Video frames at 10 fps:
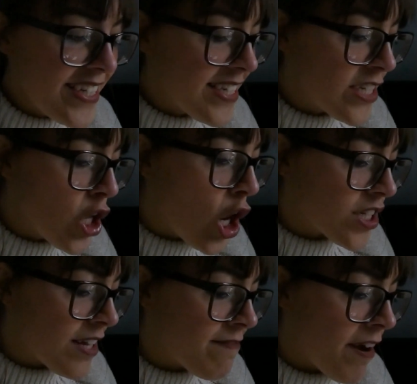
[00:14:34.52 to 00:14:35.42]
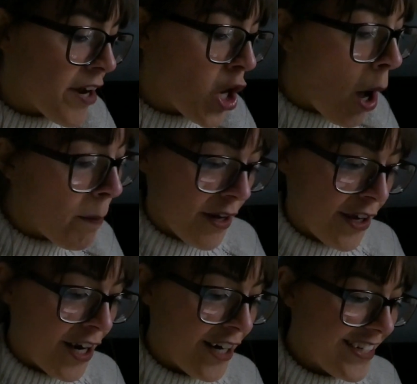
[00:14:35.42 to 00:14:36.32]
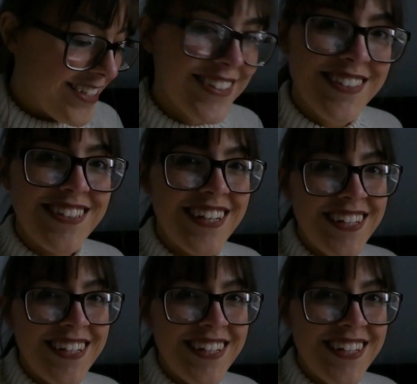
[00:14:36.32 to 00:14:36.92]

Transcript: is not a very common occurrence.